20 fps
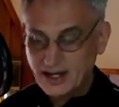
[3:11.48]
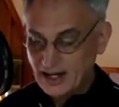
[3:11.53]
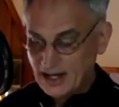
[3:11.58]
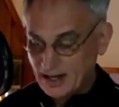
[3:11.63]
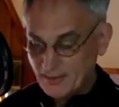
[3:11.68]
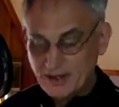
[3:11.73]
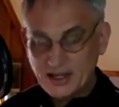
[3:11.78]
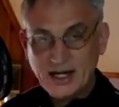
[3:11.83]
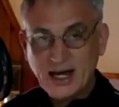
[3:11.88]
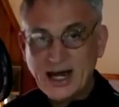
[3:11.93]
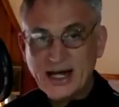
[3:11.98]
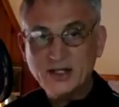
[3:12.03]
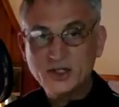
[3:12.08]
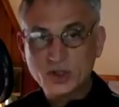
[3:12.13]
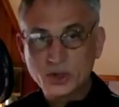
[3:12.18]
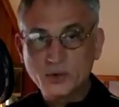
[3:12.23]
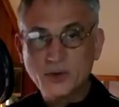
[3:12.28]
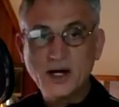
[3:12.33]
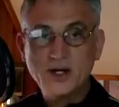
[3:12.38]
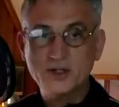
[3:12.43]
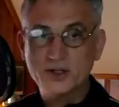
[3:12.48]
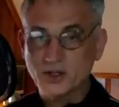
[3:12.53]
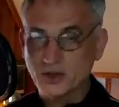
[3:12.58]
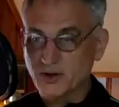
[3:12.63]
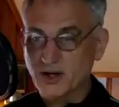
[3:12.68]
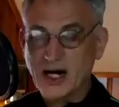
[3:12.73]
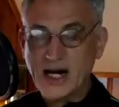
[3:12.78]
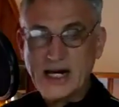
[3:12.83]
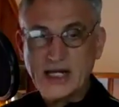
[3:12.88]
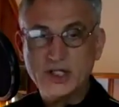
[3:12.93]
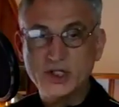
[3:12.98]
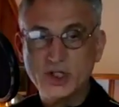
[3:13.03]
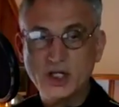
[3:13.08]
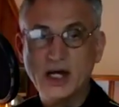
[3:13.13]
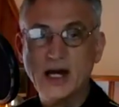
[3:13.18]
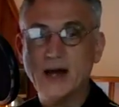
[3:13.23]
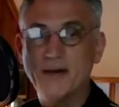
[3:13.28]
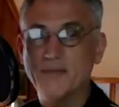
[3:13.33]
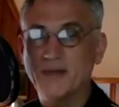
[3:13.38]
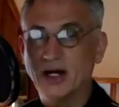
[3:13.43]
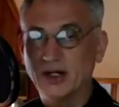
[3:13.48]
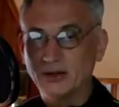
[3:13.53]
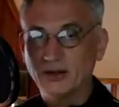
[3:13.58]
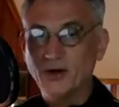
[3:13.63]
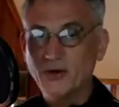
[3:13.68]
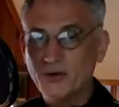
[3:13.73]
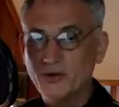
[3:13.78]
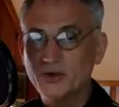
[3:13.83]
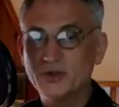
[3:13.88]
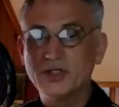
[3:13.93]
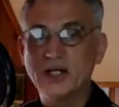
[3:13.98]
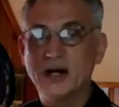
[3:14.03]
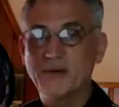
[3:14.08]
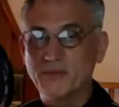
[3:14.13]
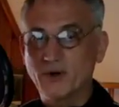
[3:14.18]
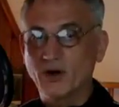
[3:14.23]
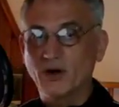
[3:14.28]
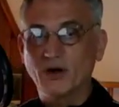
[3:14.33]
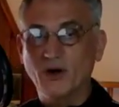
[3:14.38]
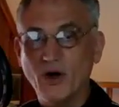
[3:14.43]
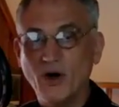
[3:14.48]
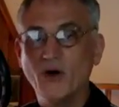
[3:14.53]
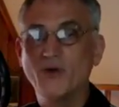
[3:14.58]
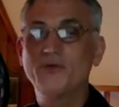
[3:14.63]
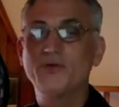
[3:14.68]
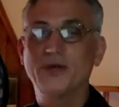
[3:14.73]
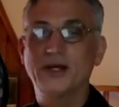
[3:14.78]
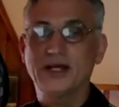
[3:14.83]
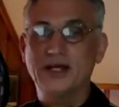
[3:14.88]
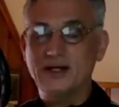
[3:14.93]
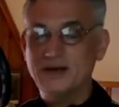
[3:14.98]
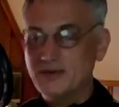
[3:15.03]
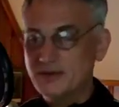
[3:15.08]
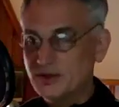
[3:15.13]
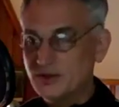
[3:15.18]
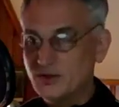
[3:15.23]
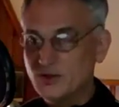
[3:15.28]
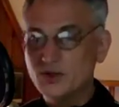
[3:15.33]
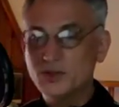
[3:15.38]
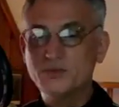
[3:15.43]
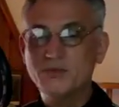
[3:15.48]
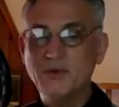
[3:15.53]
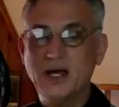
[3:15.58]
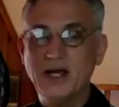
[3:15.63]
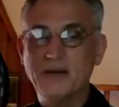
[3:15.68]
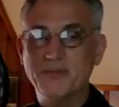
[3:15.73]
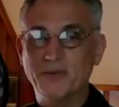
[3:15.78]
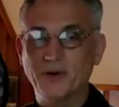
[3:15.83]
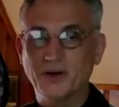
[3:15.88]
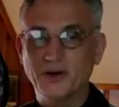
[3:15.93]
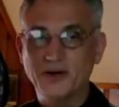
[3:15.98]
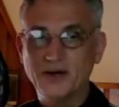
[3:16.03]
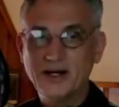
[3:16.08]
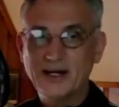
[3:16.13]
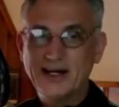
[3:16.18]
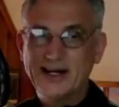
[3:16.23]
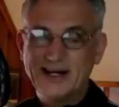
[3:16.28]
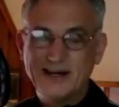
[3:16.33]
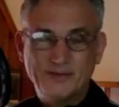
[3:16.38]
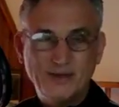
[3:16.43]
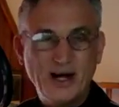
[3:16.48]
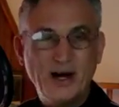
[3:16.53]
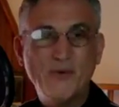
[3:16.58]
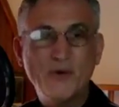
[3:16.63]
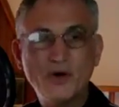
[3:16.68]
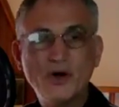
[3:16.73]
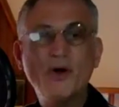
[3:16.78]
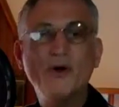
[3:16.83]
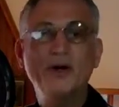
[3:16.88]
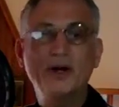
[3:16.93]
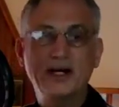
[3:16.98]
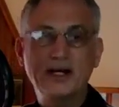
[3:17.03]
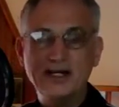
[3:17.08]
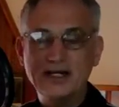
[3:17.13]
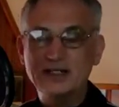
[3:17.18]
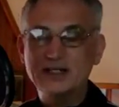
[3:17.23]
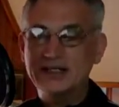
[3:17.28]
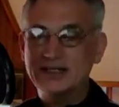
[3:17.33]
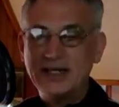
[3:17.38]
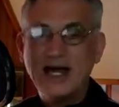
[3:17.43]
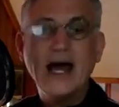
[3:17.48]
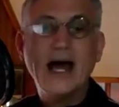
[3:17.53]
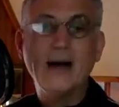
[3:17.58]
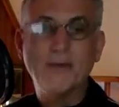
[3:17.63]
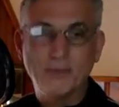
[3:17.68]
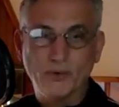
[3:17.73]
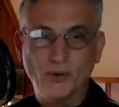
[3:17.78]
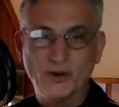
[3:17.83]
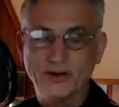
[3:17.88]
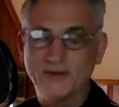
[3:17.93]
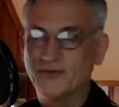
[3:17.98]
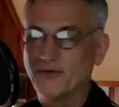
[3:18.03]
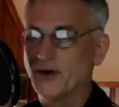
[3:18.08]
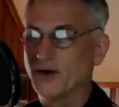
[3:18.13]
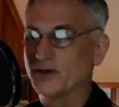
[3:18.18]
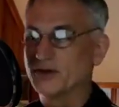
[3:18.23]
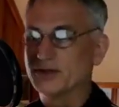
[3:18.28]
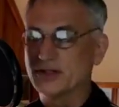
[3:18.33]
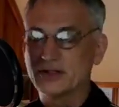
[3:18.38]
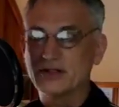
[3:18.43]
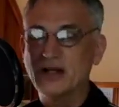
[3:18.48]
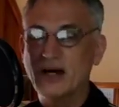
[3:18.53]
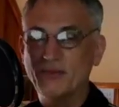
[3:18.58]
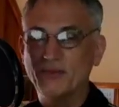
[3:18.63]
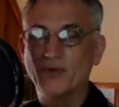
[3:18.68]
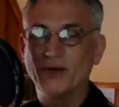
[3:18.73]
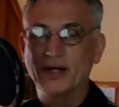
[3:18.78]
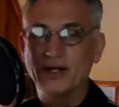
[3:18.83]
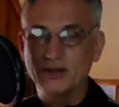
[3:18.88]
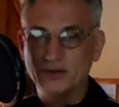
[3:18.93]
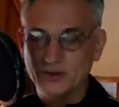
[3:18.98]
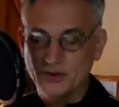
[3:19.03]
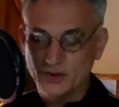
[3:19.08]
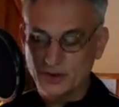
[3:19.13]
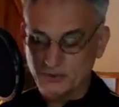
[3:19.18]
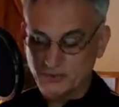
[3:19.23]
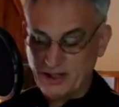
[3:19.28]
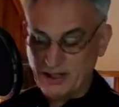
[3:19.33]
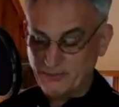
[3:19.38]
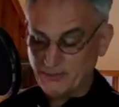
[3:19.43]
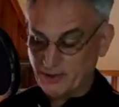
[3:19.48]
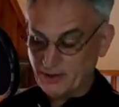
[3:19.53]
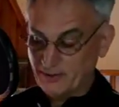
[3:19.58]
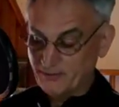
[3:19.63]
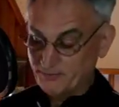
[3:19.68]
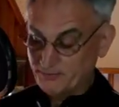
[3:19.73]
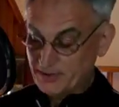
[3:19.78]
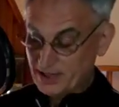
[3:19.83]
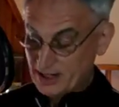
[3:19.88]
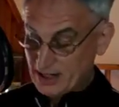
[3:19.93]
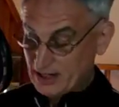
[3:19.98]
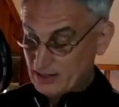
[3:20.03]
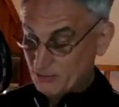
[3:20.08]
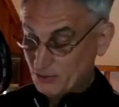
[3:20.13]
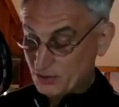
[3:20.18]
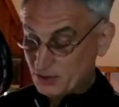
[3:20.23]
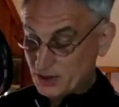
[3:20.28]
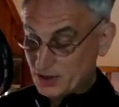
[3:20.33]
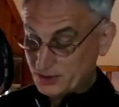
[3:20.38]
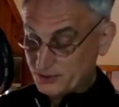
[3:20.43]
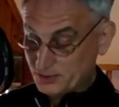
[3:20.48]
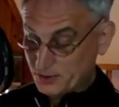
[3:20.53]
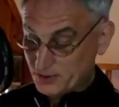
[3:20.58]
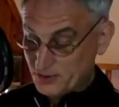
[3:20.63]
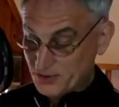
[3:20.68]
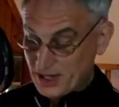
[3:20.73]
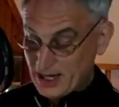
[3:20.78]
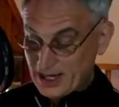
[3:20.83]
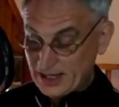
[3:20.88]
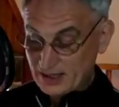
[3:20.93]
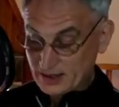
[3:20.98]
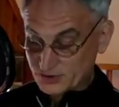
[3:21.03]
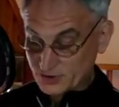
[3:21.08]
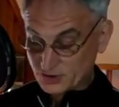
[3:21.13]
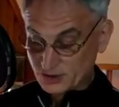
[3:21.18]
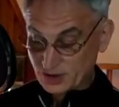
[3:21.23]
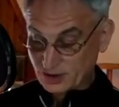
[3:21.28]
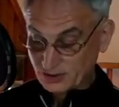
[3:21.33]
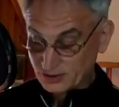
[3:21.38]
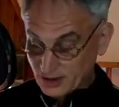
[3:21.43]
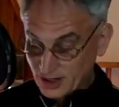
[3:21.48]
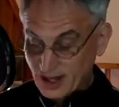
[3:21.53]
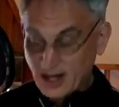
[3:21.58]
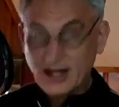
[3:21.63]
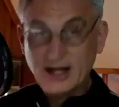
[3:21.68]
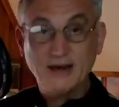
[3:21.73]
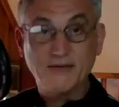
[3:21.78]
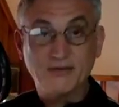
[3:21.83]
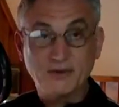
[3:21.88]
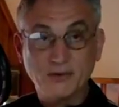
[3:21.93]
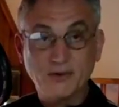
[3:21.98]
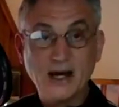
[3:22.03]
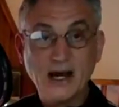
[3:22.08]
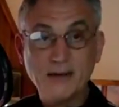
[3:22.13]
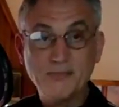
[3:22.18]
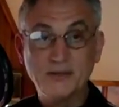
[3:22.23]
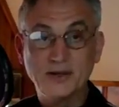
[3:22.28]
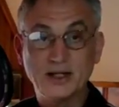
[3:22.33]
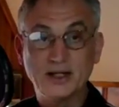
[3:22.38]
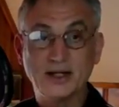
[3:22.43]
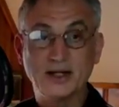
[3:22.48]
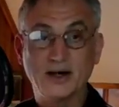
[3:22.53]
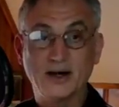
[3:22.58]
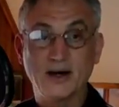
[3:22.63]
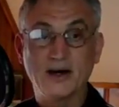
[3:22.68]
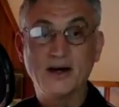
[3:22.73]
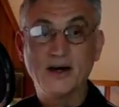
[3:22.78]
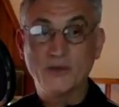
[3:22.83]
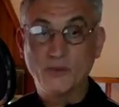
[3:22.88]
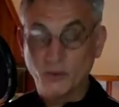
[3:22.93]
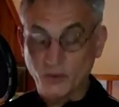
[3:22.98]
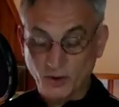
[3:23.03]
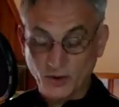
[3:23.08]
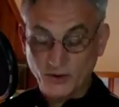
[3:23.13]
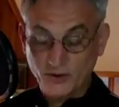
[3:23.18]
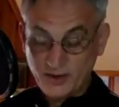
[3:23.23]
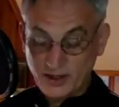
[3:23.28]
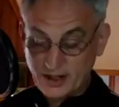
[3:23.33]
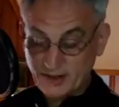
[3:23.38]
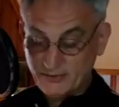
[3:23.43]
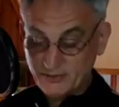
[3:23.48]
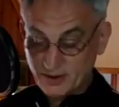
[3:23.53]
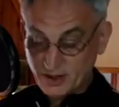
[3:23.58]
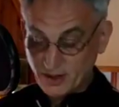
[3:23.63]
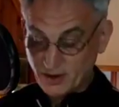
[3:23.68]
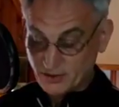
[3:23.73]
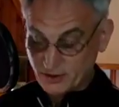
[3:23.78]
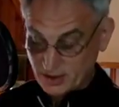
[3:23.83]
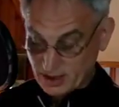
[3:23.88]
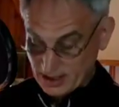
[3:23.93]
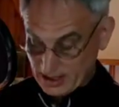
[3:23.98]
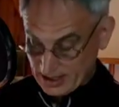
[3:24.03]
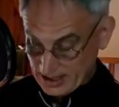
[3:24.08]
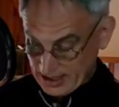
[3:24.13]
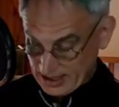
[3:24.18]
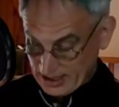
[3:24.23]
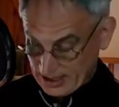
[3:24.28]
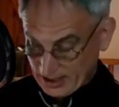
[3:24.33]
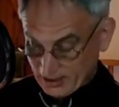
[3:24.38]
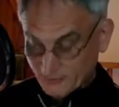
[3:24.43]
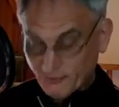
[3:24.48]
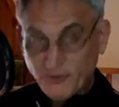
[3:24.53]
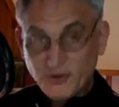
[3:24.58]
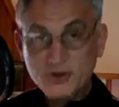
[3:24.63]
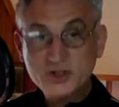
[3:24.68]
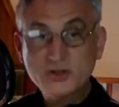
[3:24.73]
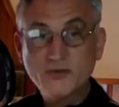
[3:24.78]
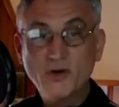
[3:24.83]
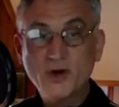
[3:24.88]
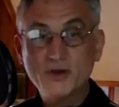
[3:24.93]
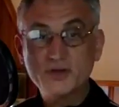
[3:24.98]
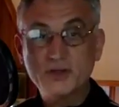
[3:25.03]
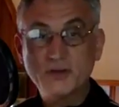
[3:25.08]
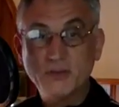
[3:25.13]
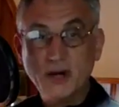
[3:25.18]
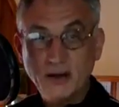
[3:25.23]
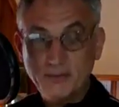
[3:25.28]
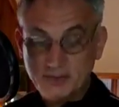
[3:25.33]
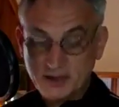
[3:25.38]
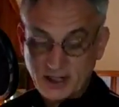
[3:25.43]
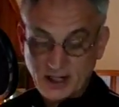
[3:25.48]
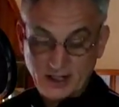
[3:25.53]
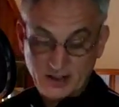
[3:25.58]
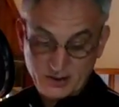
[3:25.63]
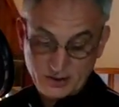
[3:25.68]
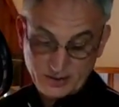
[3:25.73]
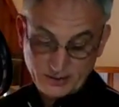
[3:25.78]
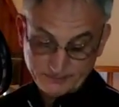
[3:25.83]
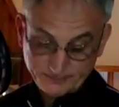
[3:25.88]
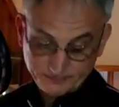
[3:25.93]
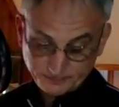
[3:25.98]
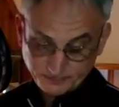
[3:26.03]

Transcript: I mean, a treasure, a gem, a local gem, our only newspaper. Well, we'll call it it's a tabloid, folks. It's not really a newspaper. We'll go through that because there's a lot of crap in here worthy of note. First of all, some updates.